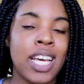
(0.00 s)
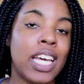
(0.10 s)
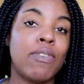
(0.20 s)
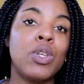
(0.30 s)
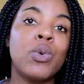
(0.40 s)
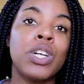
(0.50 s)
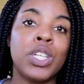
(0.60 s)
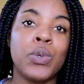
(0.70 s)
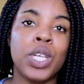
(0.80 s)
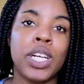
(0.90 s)
If you are
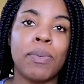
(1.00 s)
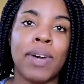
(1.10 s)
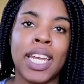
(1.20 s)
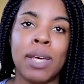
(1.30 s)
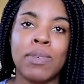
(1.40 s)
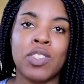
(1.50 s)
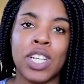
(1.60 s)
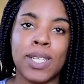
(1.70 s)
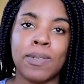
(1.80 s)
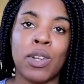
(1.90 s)
new here, my name is
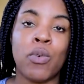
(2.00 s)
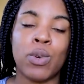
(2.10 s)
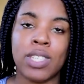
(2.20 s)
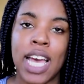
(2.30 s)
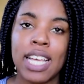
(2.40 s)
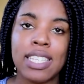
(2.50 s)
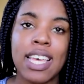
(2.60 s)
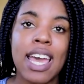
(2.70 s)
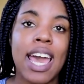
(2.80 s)
Jasmine Rosette,